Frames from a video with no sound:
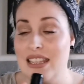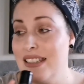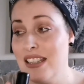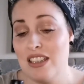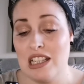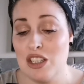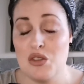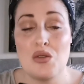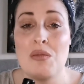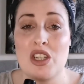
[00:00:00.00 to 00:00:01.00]
This has done
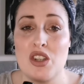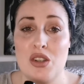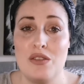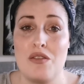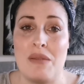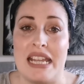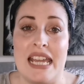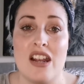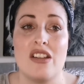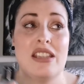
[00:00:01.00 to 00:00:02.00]
so much good for my hair.